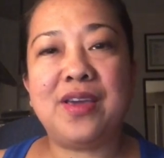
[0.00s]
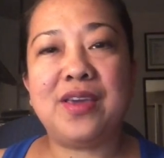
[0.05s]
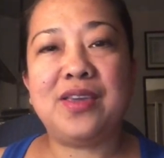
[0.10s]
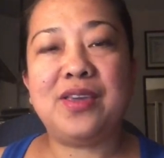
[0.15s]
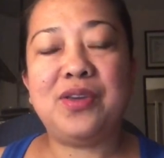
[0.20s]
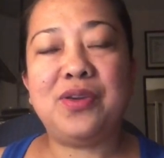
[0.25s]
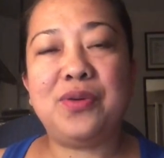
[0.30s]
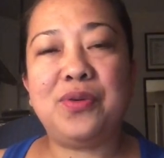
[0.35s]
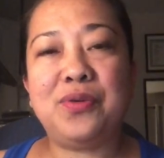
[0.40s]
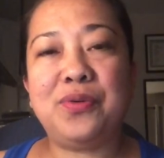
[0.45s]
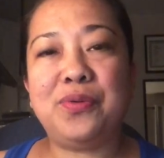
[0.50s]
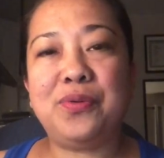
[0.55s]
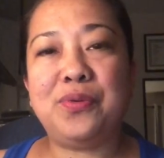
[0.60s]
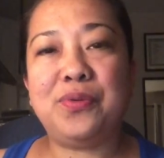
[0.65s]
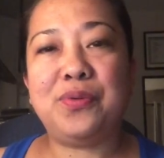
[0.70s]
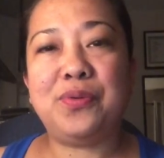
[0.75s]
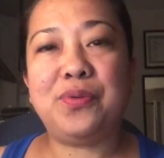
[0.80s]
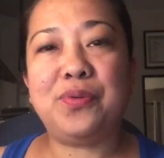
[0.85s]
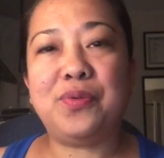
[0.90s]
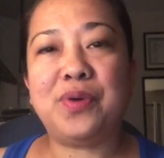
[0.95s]

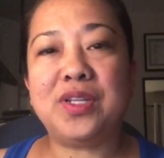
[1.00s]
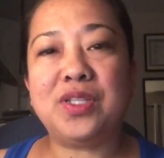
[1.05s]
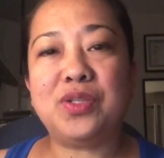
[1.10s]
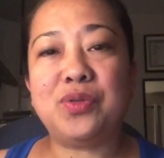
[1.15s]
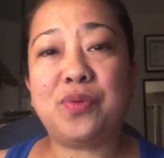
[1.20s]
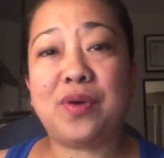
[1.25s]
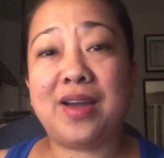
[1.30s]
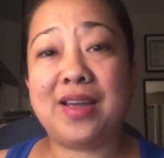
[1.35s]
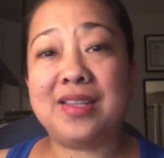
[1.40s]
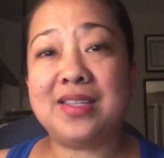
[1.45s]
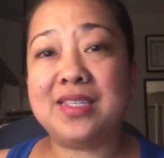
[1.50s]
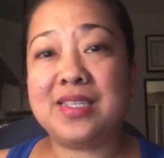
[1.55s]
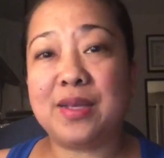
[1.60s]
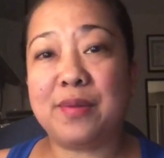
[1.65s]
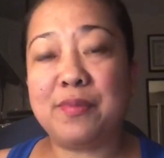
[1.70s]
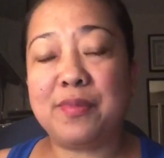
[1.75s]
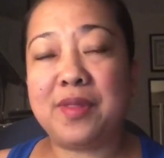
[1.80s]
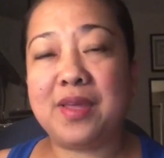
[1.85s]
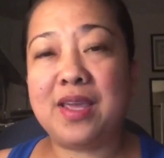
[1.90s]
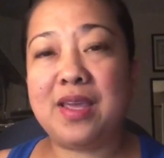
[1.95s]
you want to add
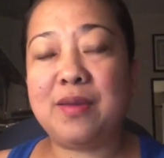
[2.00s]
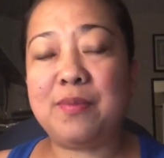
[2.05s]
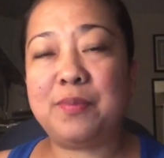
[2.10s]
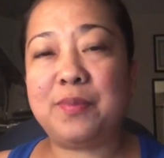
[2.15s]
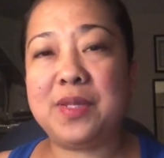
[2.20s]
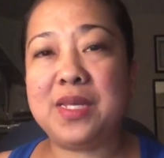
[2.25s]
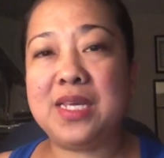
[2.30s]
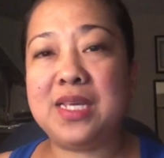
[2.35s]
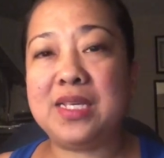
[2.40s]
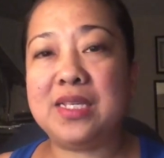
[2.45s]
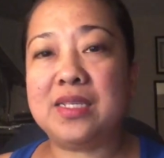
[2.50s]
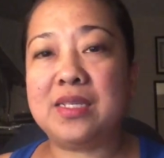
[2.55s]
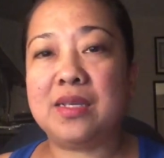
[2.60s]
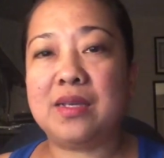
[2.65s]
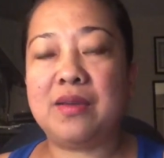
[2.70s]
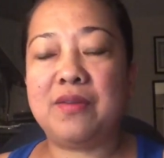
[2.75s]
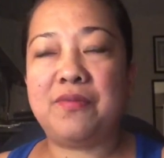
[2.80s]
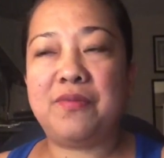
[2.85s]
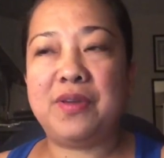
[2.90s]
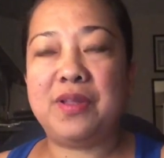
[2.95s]
something, please
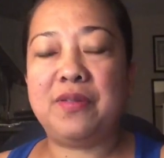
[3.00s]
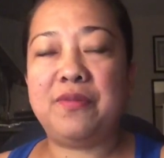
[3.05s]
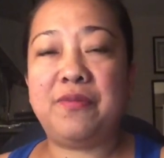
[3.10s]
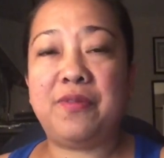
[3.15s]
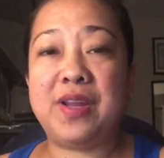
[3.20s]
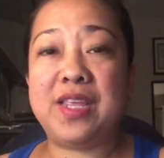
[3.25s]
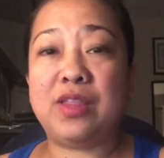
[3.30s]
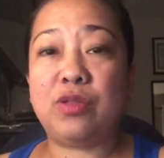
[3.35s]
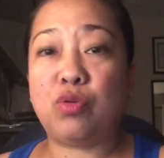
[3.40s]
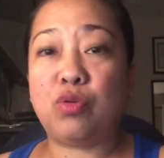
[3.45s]
feel free to